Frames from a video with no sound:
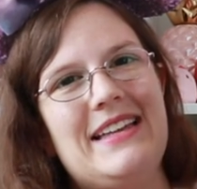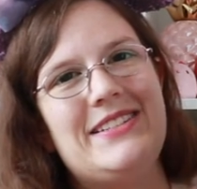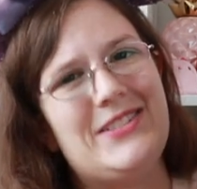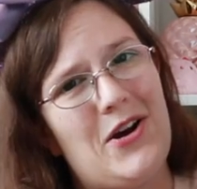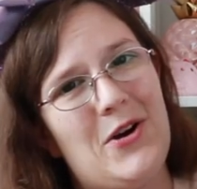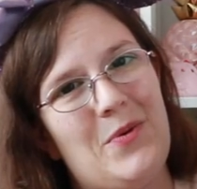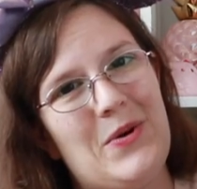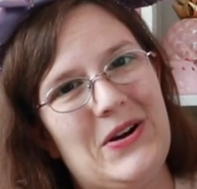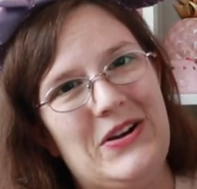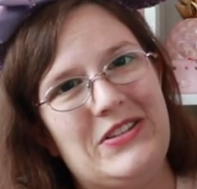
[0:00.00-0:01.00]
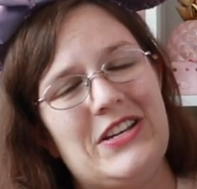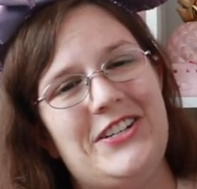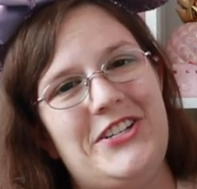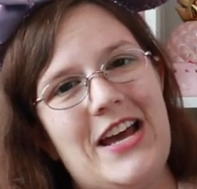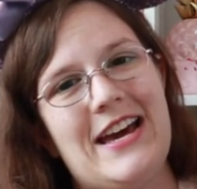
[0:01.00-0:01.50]
Star Wars
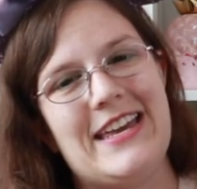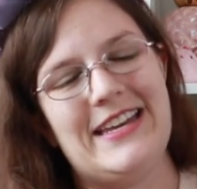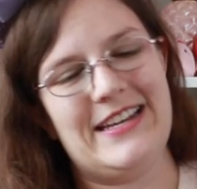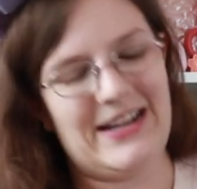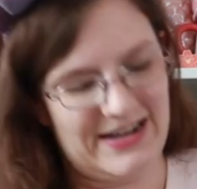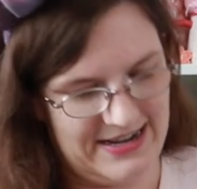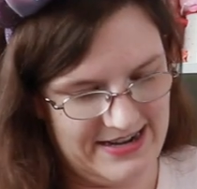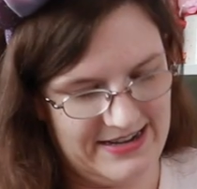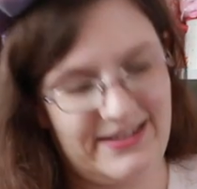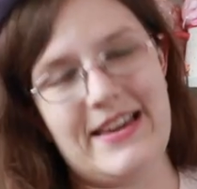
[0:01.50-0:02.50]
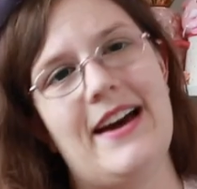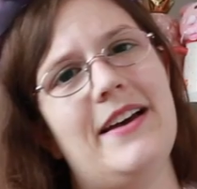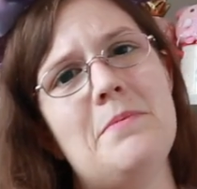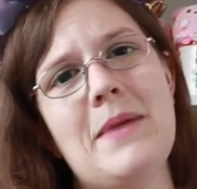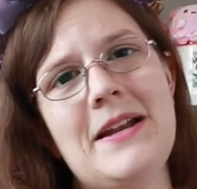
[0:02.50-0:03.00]
jacket. Uh,
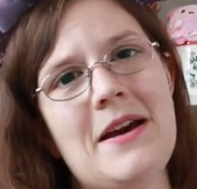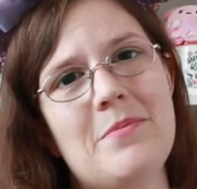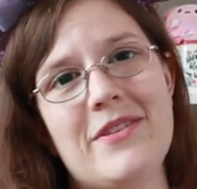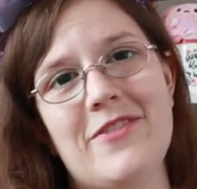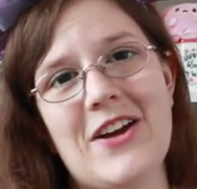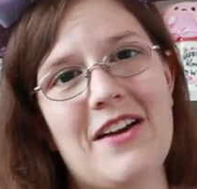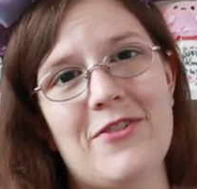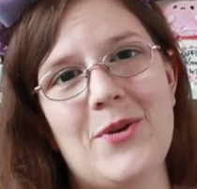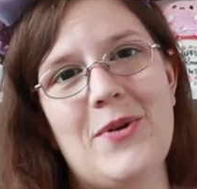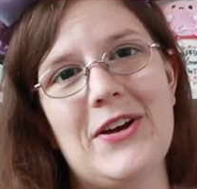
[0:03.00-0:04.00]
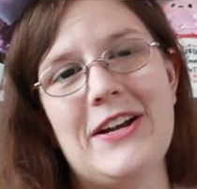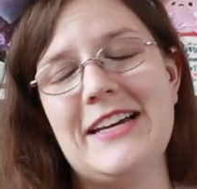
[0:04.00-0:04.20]
yeah, it might not be for everyone.